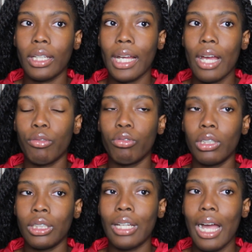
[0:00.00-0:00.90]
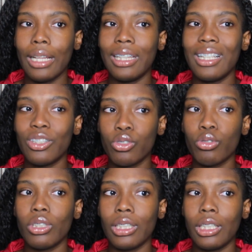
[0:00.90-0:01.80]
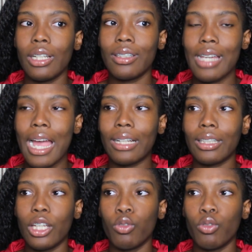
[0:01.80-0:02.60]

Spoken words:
Like, I really got literally attacked.